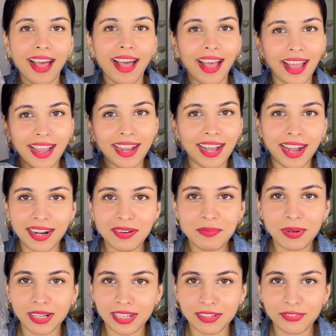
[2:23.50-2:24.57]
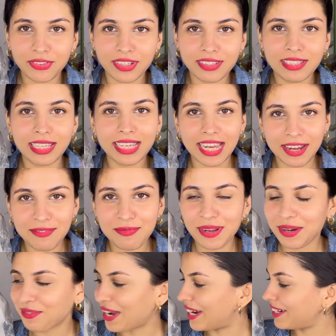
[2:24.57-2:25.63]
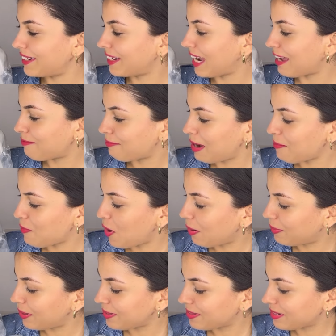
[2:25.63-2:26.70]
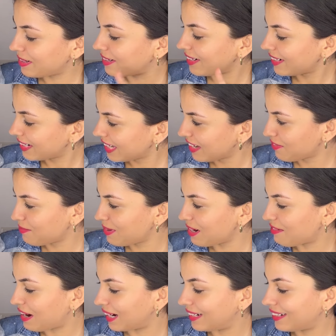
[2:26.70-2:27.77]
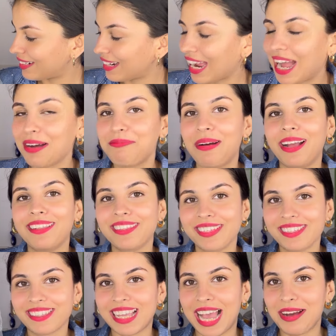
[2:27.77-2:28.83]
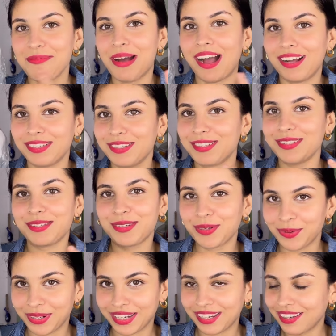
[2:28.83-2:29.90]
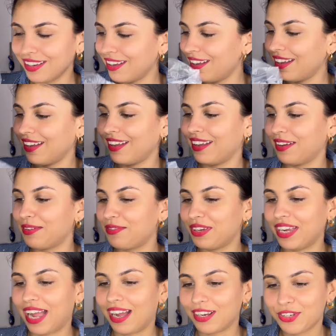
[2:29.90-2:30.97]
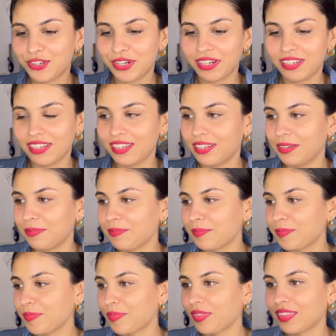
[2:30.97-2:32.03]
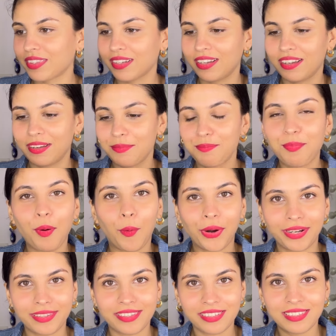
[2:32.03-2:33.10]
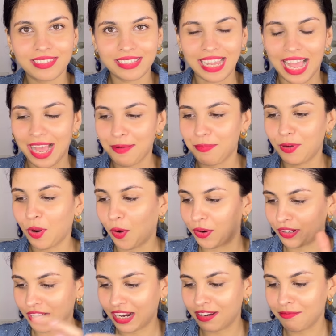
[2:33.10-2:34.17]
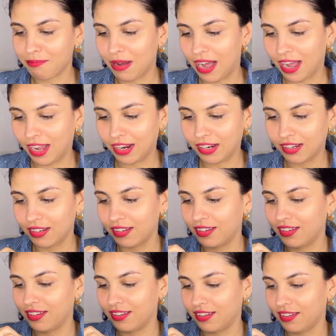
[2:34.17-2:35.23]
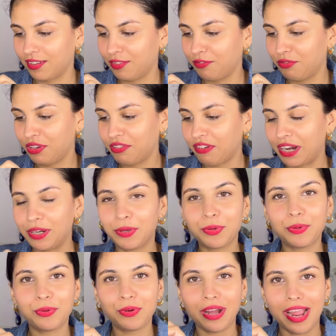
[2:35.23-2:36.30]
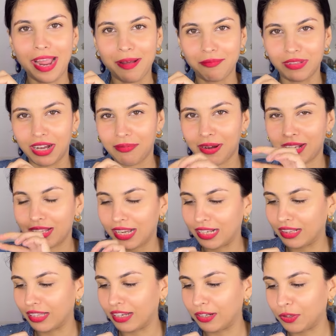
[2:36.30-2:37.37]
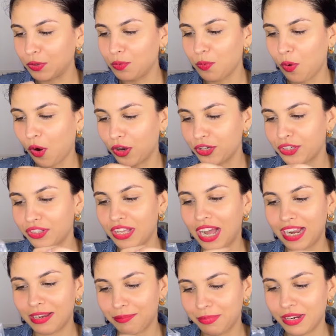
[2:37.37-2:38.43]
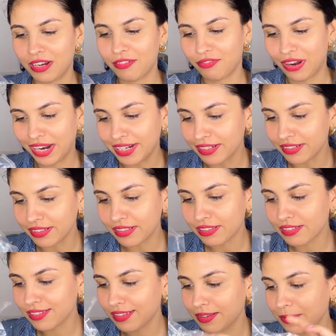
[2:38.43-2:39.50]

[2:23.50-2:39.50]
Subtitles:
I can't believe this. He gave me a white cap. My mom also did give me a white cap, and this cap has a story. We actually bought this cap long time back. We went to Ahmedabad, I think, to watch the IPL finals,